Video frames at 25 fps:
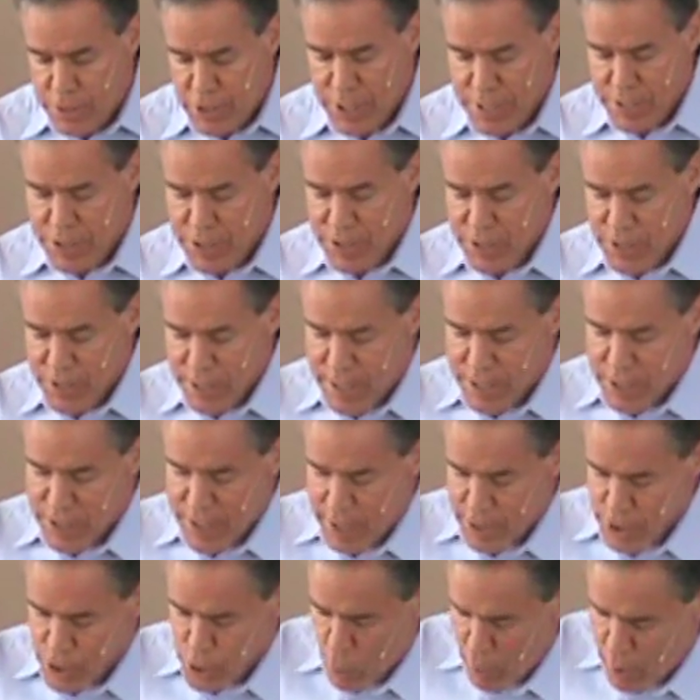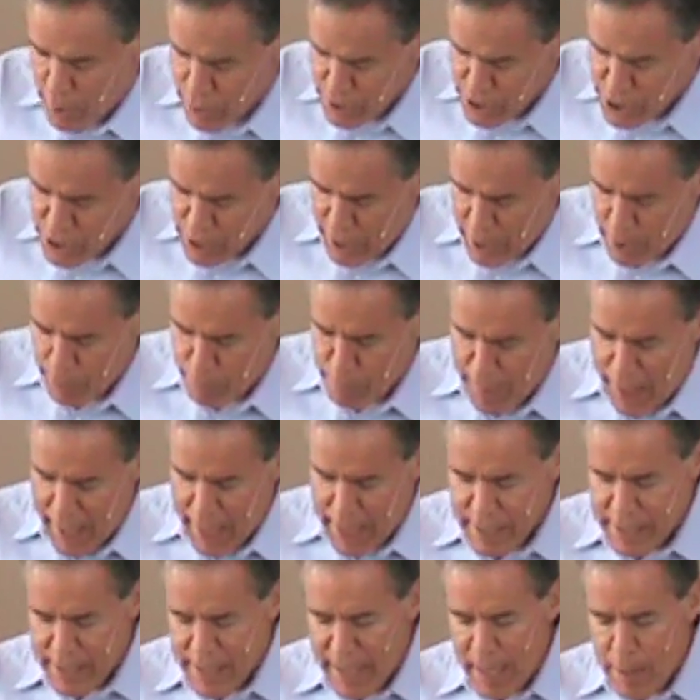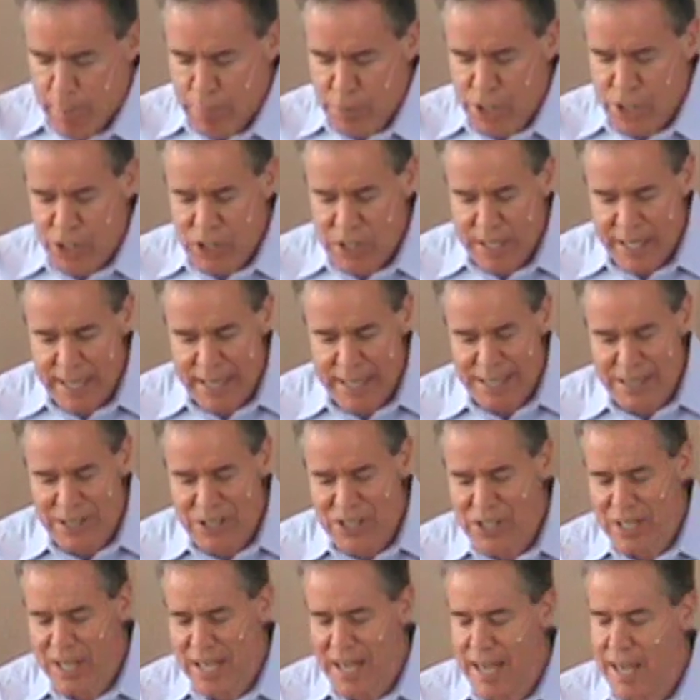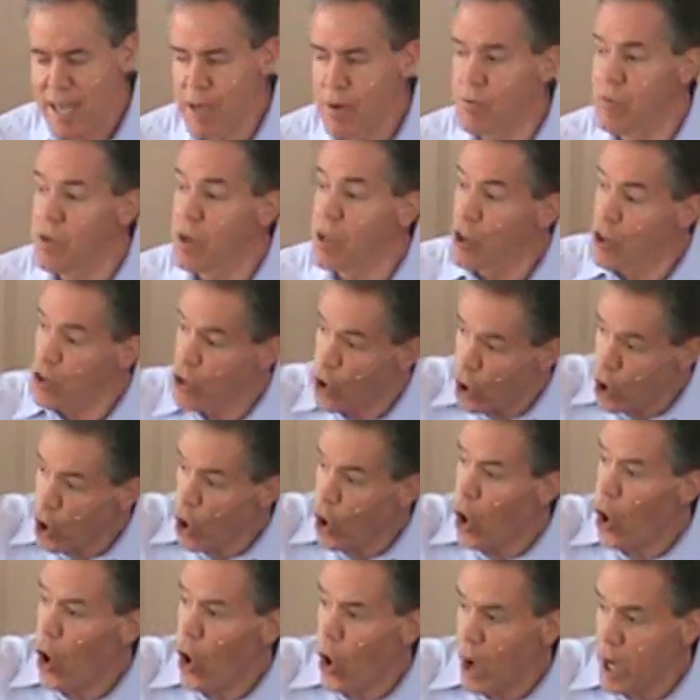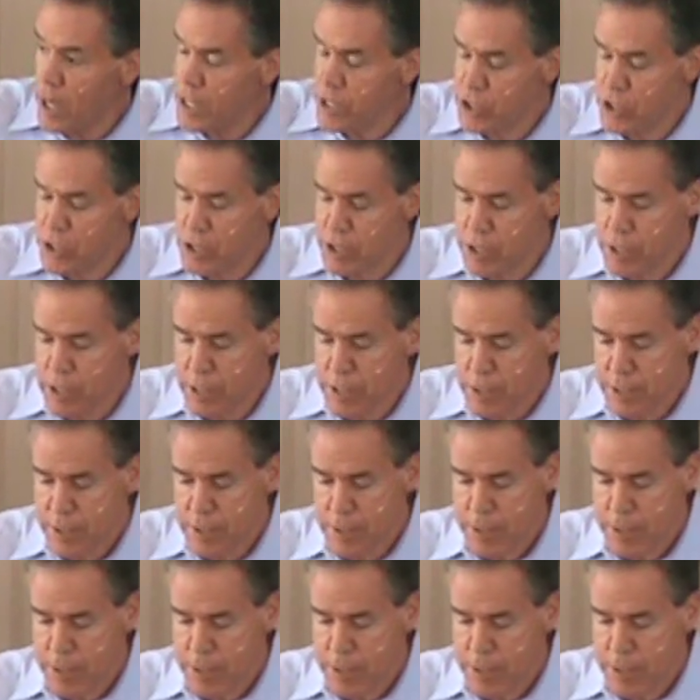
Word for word: Jesus says elsewhere, the Son of Man came to seek and save the lost.